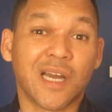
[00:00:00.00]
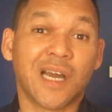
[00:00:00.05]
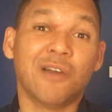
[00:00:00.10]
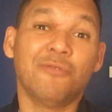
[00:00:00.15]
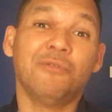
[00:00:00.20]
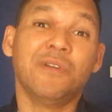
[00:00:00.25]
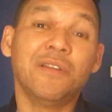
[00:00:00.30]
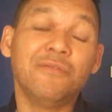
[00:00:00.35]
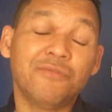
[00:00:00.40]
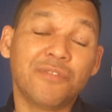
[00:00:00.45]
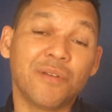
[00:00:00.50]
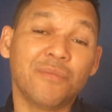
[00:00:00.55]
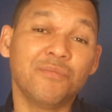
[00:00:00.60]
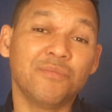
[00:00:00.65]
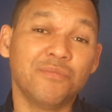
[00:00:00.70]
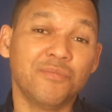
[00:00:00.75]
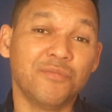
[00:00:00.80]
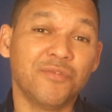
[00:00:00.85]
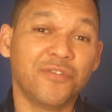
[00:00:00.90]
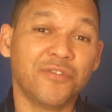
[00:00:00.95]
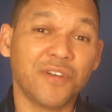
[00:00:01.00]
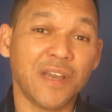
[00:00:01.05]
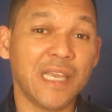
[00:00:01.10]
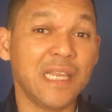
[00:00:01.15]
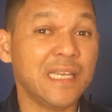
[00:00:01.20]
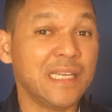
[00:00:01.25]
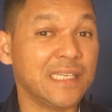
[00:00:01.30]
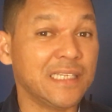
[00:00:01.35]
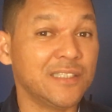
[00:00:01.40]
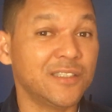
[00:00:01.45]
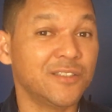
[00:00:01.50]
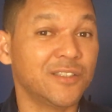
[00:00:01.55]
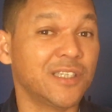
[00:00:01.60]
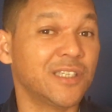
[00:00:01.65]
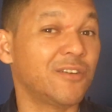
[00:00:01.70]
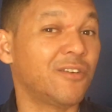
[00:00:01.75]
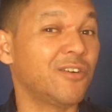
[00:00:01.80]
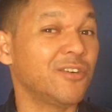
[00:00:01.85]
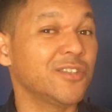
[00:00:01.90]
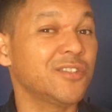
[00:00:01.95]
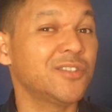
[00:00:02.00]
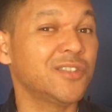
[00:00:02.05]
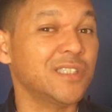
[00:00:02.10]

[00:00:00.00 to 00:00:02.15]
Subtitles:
I went from failing to get asked